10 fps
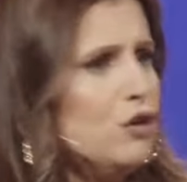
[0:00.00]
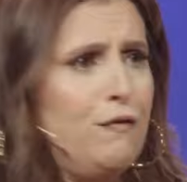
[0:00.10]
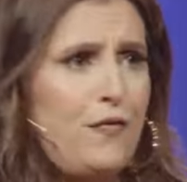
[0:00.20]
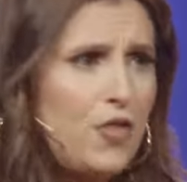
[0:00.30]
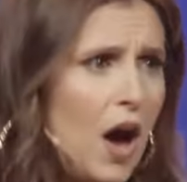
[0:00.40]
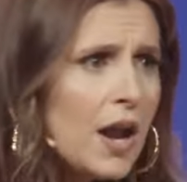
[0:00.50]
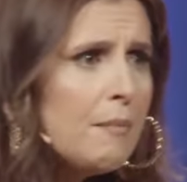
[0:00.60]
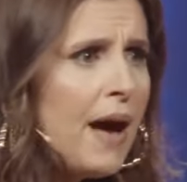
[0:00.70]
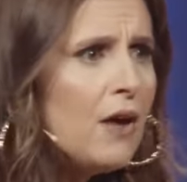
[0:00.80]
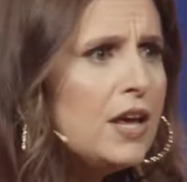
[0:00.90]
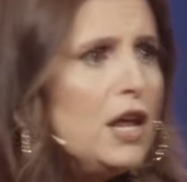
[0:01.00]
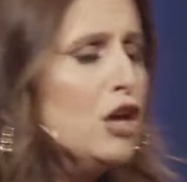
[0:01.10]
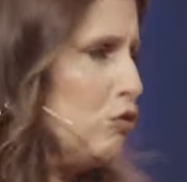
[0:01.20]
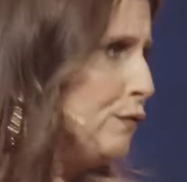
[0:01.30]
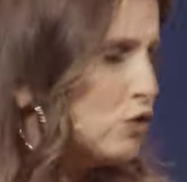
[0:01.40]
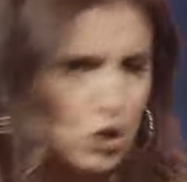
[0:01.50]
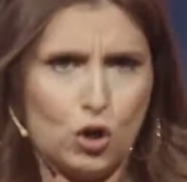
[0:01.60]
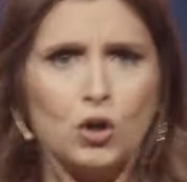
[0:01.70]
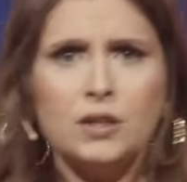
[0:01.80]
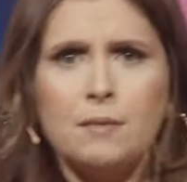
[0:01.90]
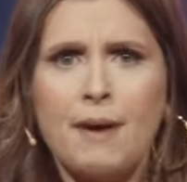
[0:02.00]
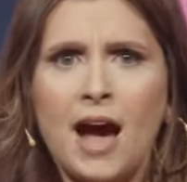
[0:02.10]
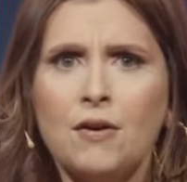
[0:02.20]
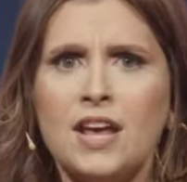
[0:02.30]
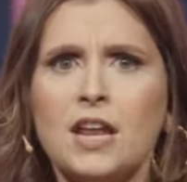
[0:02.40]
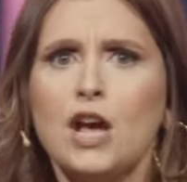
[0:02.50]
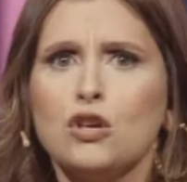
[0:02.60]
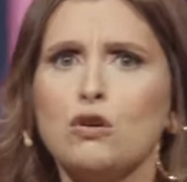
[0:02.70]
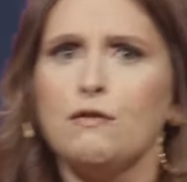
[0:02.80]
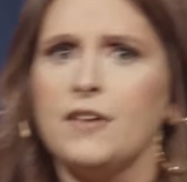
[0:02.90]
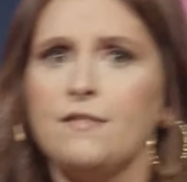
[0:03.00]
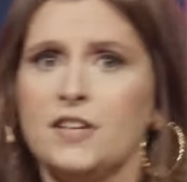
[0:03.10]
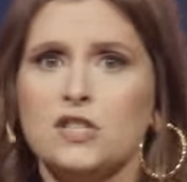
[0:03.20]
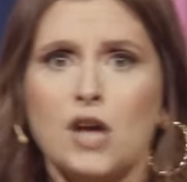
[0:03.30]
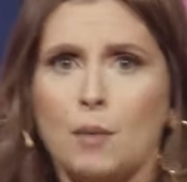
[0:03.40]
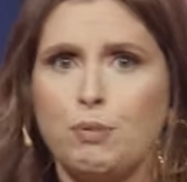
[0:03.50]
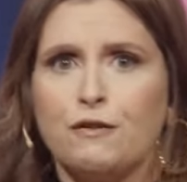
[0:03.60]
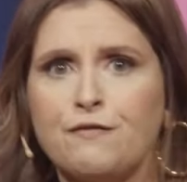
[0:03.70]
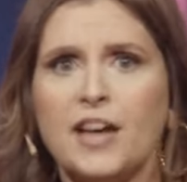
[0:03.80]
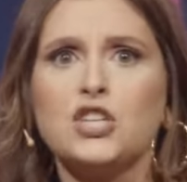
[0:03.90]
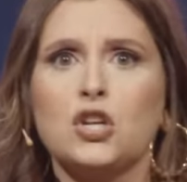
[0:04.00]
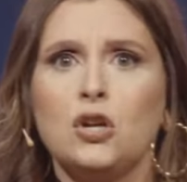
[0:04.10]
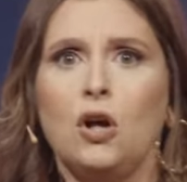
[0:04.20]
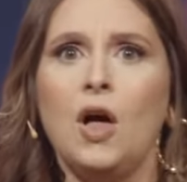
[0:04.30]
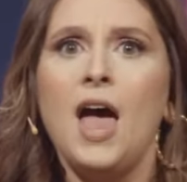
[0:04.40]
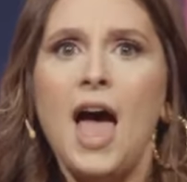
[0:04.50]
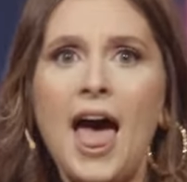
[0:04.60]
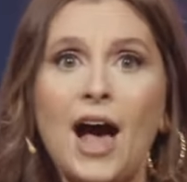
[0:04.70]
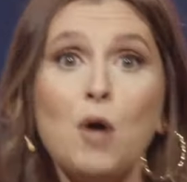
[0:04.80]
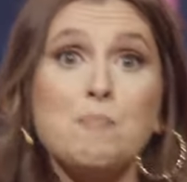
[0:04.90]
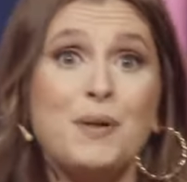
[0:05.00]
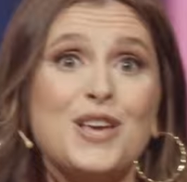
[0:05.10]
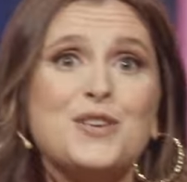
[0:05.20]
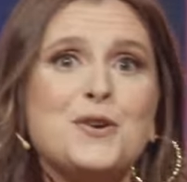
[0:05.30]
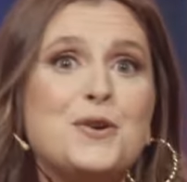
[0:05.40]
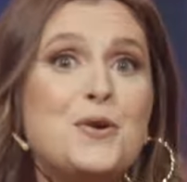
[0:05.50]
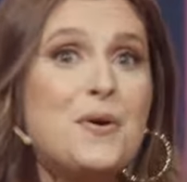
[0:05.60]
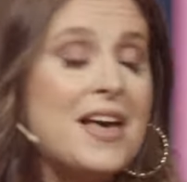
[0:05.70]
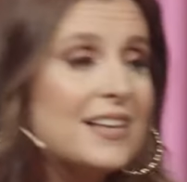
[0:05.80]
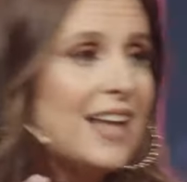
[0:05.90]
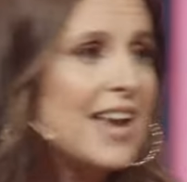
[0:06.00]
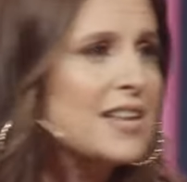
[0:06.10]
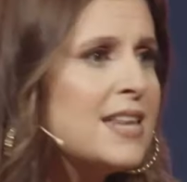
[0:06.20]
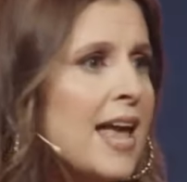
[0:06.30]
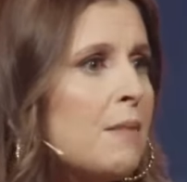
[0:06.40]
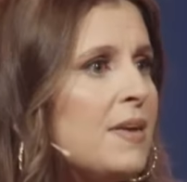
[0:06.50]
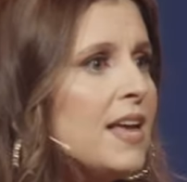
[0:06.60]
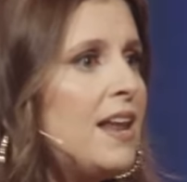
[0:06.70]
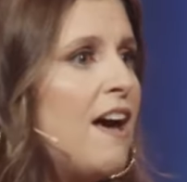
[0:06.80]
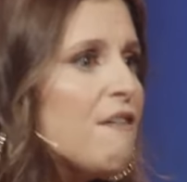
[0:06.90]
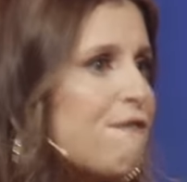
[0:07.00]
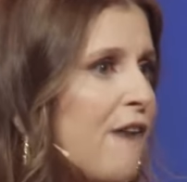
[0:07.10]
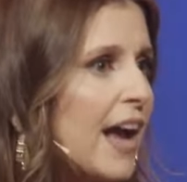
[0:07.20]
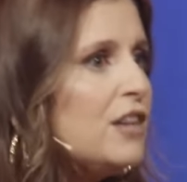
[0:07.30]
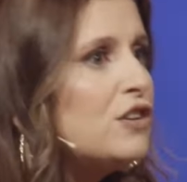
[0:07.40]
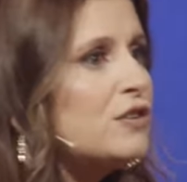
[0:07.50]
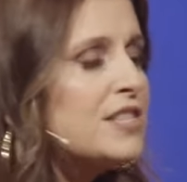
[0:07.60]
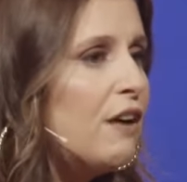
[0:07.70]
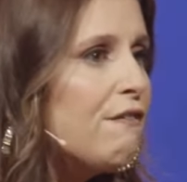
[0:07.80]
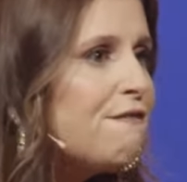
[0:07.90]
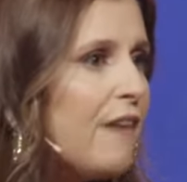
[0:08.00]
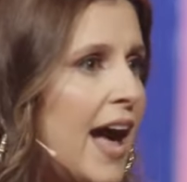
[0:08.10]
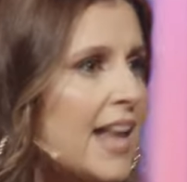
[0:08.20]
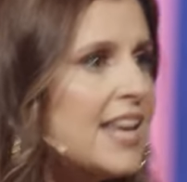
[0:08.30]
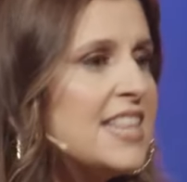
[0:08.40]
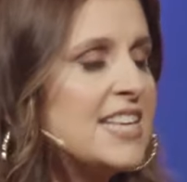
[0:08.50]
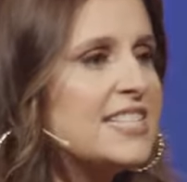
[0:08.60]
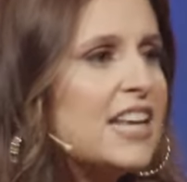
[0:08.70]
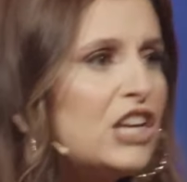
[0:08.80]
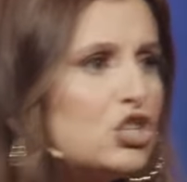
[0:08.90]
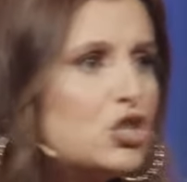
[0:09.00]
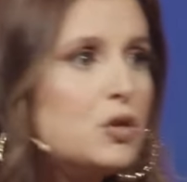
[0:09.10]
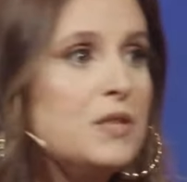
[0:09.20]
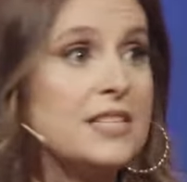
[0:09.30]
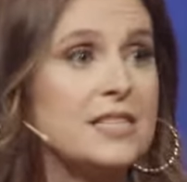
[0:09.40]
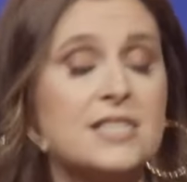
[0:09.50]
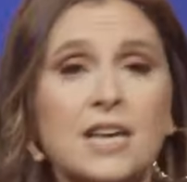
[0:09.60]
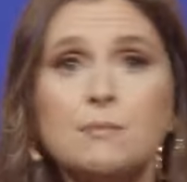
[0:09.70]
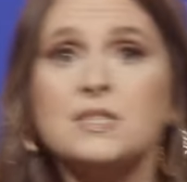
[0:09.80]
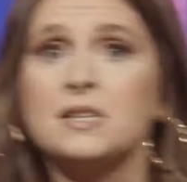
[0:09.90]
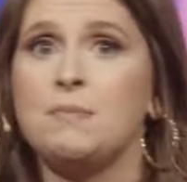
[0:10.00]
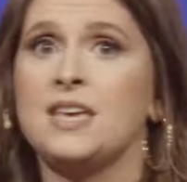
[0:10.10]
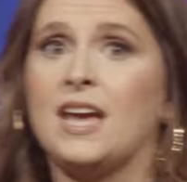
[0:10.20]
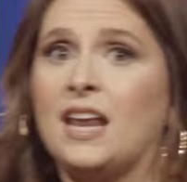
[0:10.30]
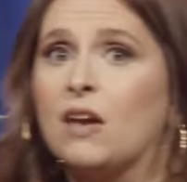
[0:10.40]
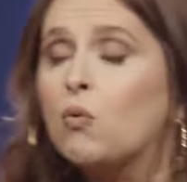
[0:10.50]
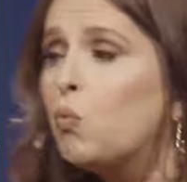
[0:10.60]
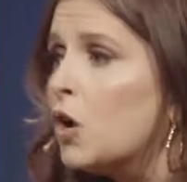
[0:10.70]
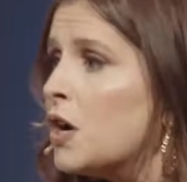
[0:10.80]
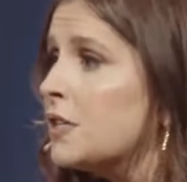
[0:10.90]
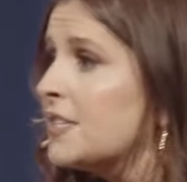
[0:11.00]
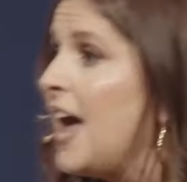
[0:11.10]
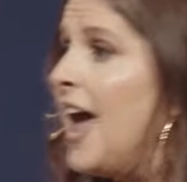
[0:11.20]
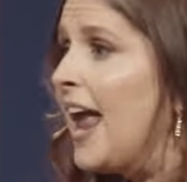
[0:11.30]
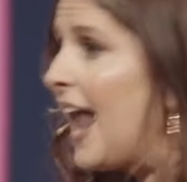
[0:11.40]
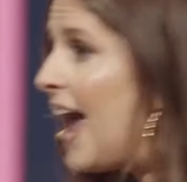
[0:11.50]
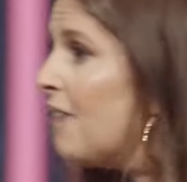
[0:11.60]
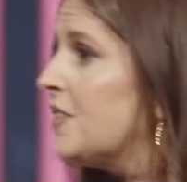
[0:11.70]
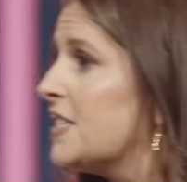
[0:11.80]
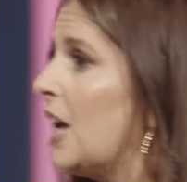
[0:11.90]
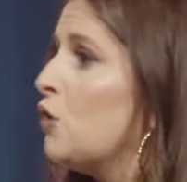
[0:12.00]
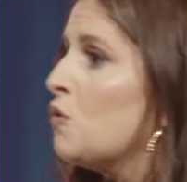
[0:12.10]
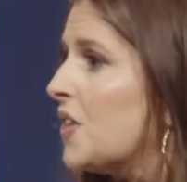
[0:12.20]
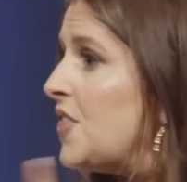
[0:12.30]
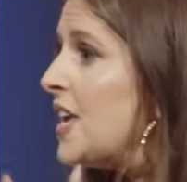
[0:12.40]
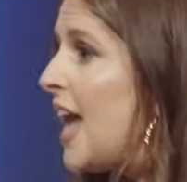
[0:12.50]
you've thought about it, you've journaled about it, you've even sought professional help, but you, like Naaman, find yourself fighting this issue that seems to be getting worse. And I have to tell you that the